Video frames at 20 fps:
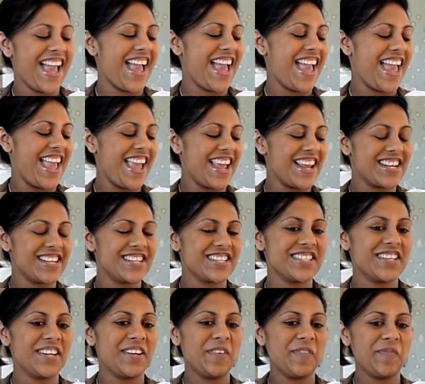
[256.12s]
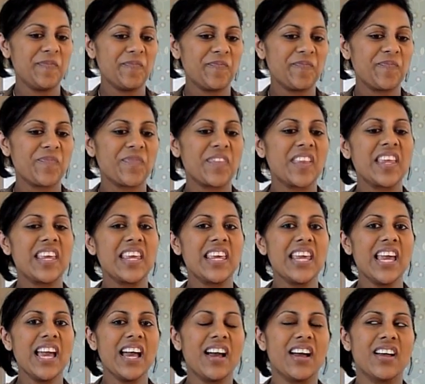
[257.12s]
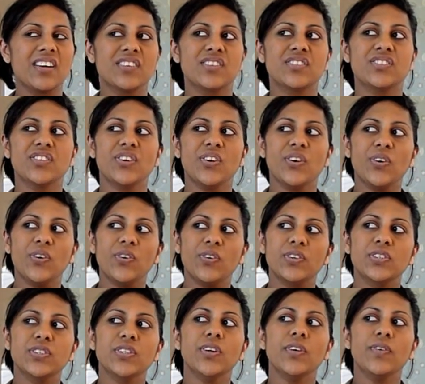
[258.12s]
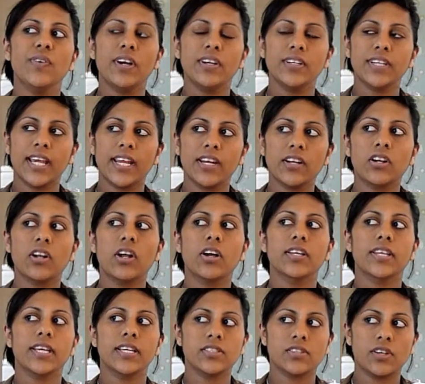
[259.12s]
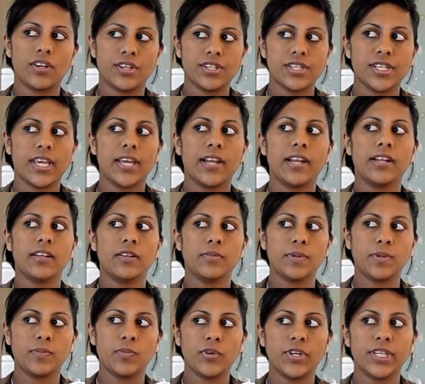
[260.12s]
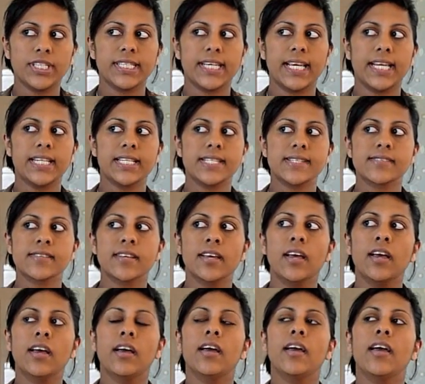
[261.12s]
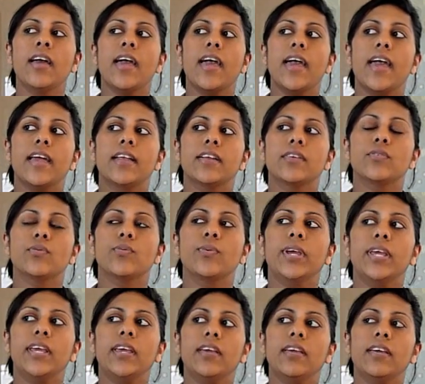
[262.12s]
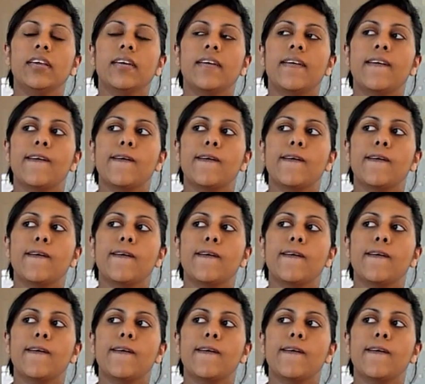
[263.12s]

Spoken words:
And yeah, so sort of around 8 o'clock they started to get a little bit more intense, and we